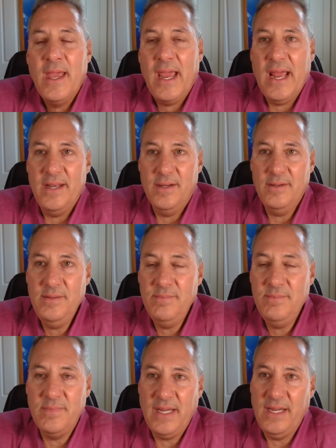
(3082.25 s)
And
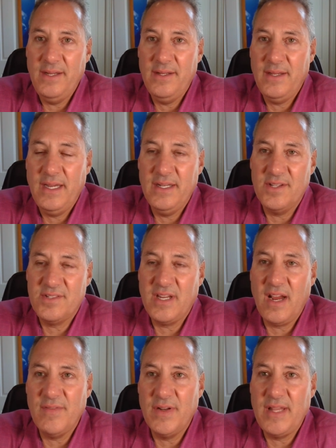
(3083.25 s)
he
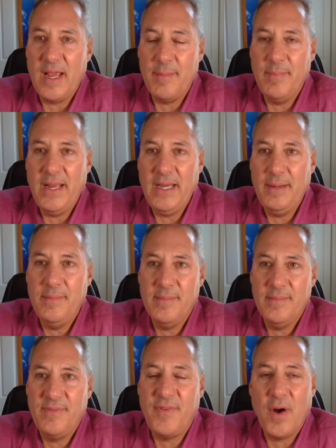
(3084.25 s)
discovered that many
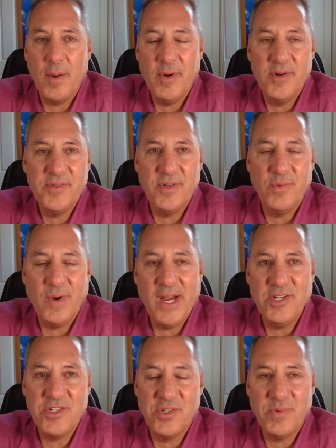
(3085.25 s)
farmers and
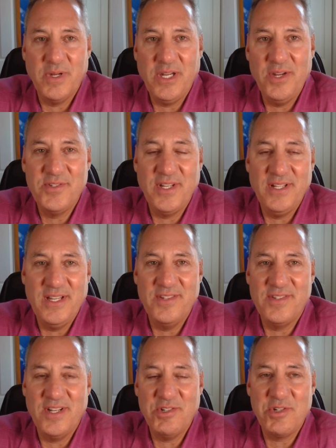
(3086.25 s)
ranchers were using
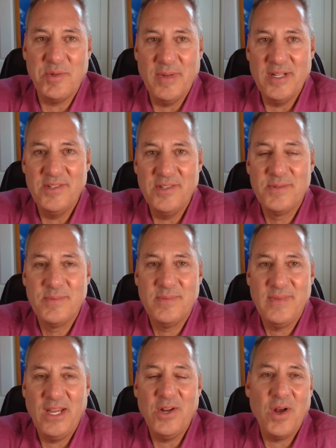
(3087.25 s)
these instruments.
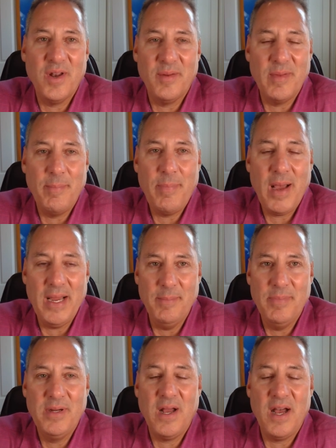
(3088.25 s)
He called them a
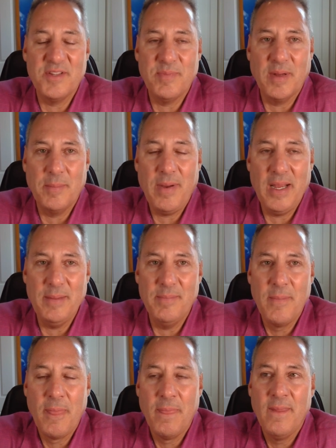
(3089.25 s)
pipe, cosmic
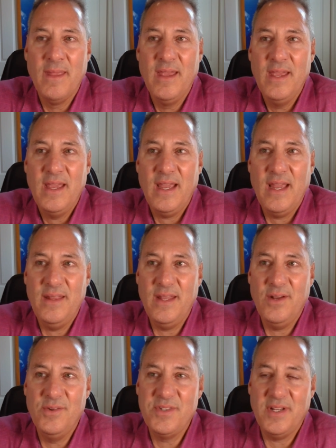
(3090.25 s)
pipe. And
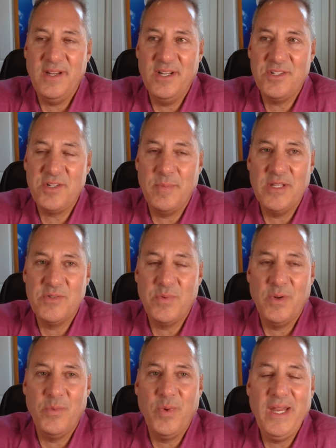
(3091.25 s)
those instruments
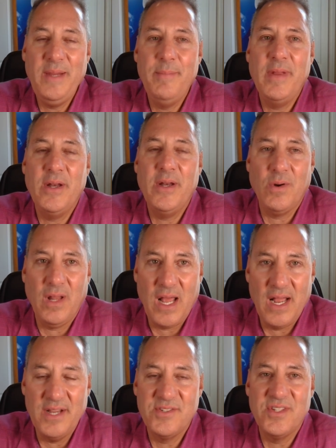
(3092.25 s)
would
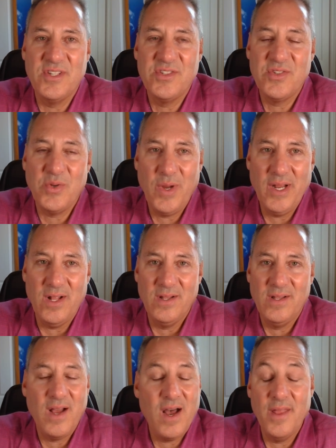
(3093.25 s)
remineralize the
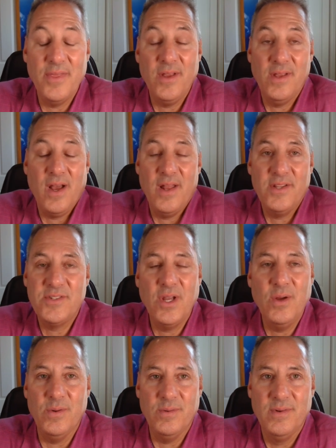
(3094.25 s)
soil on its
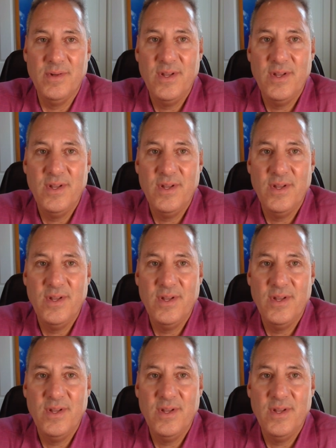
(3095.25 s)
own.